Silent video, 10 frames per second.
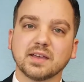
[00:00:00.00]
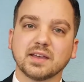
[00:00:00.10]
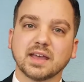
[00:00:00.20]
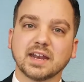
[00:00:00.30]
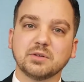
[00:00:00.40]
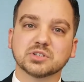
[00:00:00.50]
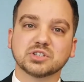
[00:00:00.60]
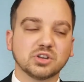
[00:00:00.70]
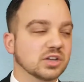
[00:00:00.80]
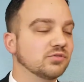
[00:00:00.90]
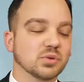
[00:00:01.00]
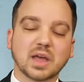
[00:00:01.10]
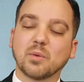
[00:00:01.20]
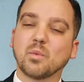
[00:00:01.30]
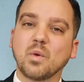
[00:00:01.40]
And he was looking for
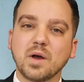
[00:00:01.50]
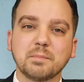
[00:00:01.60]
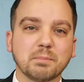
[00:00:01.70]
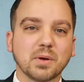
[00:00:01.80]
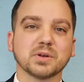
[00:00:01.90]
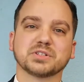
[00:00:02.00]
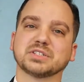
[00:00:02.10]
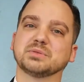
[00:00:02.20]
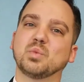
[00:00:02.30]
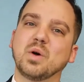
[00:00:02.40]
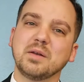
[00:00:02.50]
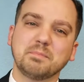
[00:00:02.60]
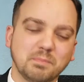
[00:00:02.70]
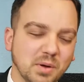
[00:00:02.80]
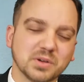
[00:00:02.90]
that one person, one
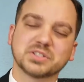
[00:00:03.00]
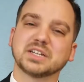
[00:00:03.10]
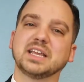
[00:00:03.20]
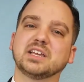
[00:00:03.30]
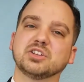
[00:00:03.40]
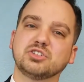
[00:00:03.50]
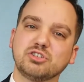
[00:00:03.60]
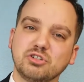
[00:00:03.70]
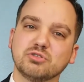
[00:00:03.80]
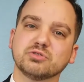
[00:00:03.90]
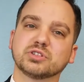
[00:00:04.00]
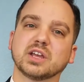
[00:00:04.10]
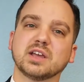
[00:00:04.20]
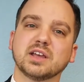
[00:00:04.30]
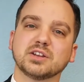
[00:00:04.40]
person he could use
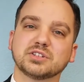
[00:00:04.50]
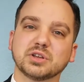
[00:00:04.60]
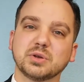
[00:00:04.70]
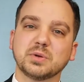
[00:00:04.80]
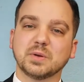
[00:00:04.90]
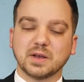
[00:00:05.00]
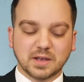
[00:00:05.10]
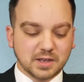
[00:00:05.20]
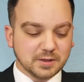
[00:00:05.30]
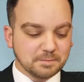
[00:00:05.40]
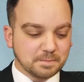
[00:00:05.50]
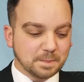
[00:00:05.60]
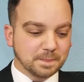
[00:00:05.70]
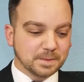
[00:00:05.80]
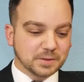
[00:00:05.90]
to,
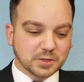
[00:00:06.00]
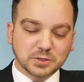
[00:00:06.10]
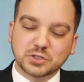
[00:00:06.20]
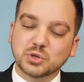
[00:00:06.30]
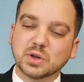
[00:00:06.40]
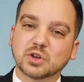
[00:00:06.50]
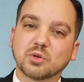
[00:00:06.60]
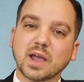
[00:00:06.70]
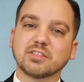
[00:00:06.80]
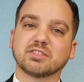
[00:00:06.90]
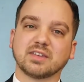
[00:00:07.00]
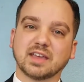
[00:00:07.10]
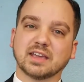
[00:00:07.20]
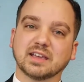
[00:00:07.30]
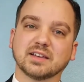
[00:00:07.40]
to do a great
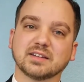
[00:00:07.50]
thing